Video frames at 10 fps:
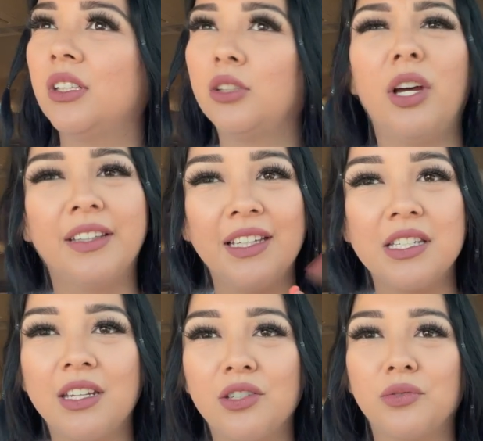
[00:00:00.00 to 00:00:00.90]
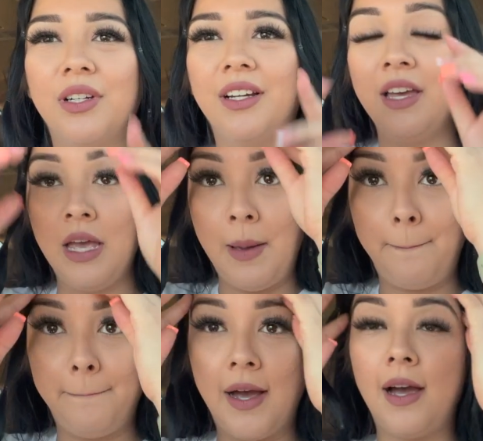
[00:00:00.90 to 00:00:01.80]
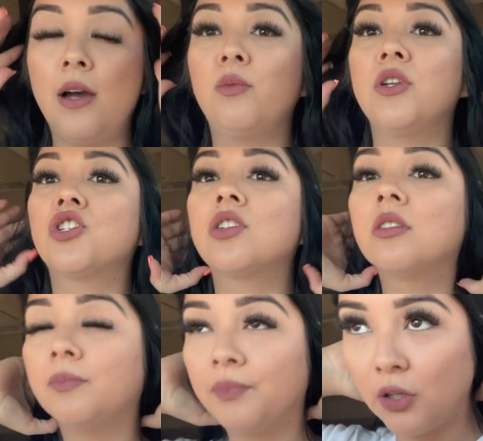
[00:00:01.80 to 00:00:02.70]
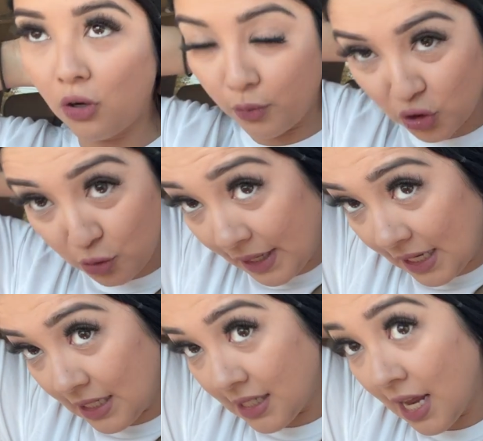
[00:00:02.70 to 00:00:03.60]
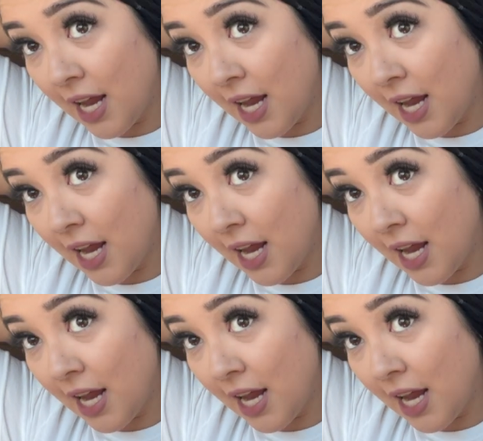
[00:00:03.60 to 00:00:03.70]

No, I think it's Yeshua. Which means